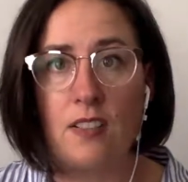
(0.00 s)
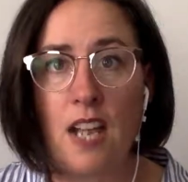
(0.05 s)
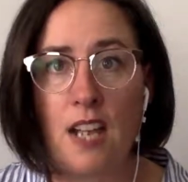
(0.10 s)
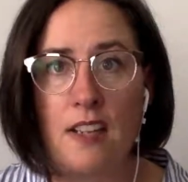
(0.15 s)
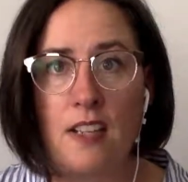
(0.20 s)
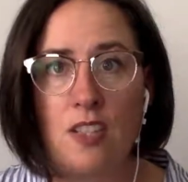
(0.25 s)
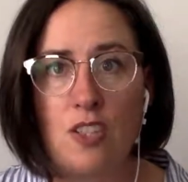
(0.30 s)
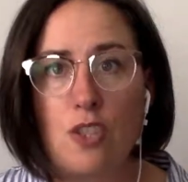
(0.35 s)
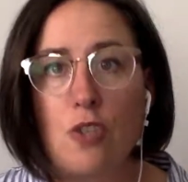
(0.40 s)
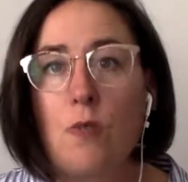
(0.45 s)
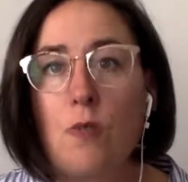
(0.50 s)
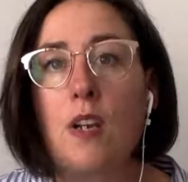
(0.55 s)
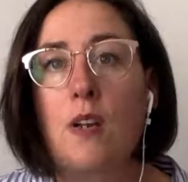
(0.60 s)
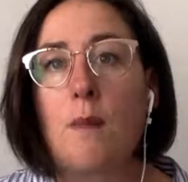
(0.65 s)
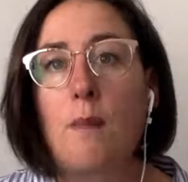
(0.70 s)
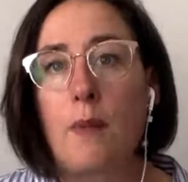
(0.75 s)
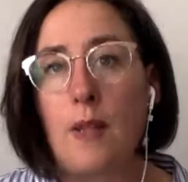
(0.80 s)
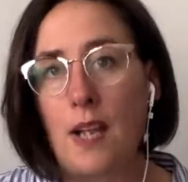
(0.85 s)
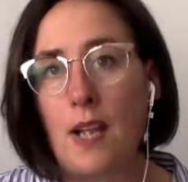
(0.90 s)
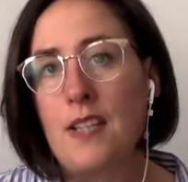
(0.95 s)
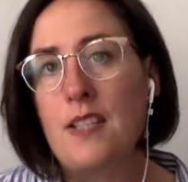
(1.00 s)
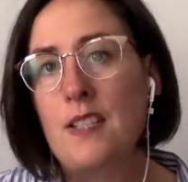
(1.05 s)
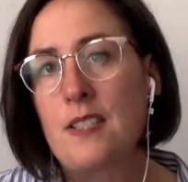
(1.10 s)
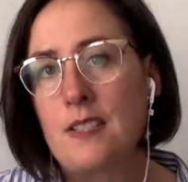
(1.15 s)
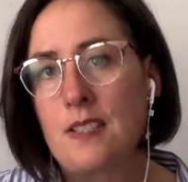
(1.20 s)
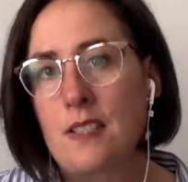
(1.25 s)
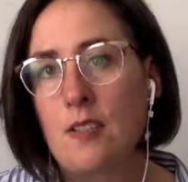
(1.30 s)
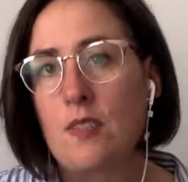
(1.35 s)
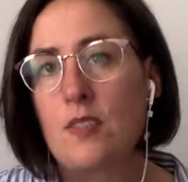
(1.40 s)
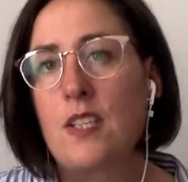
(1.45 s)
That is, you can apply these
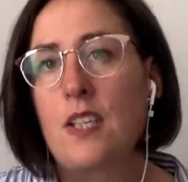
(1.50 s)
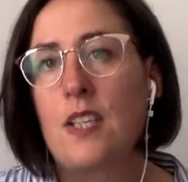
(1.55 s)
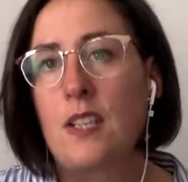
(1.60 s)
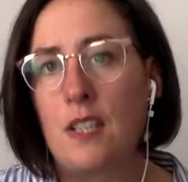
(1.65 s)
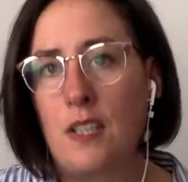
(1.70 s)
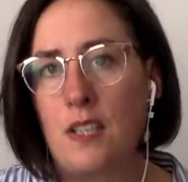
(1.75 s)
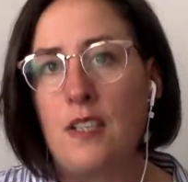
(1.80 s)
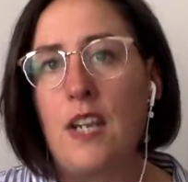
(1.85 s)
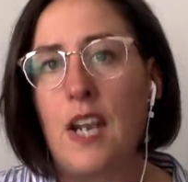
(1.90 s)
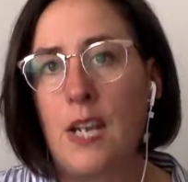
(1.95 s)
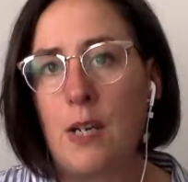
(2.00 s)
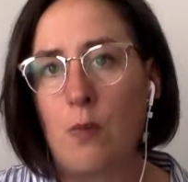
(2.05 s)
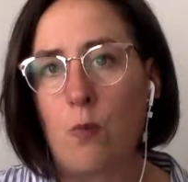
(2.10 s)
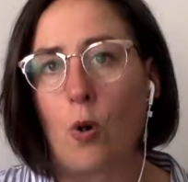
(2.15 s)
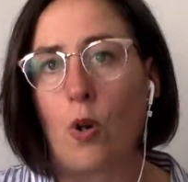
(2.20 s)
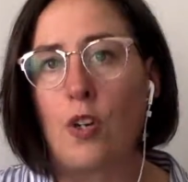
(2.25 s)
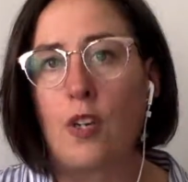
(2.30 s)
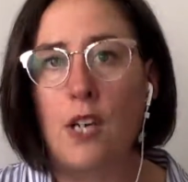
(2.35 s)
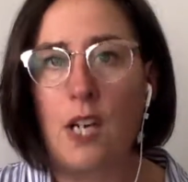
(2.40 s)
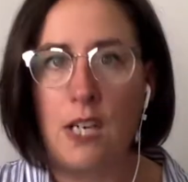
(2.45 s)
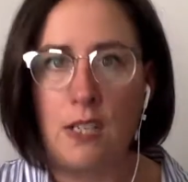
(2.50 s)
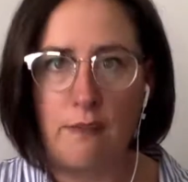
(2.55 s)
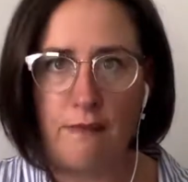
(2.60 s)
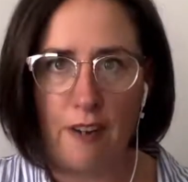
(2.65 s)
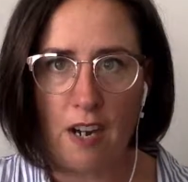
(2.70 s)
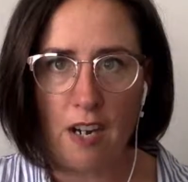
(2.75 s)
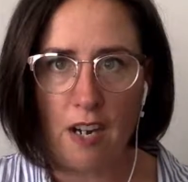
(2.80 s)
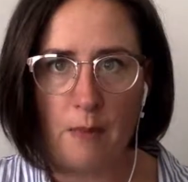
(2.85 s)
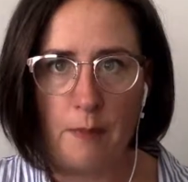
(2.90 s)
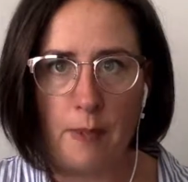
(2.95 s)
skills in a work
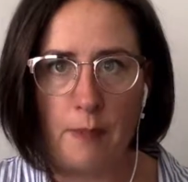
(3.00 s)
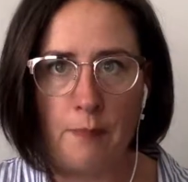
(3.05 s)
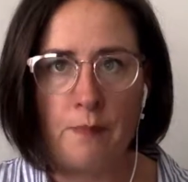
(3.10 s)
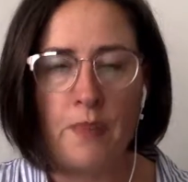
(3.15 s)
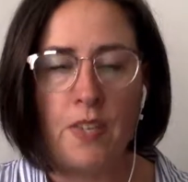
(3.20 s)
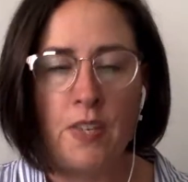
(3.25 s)
environment.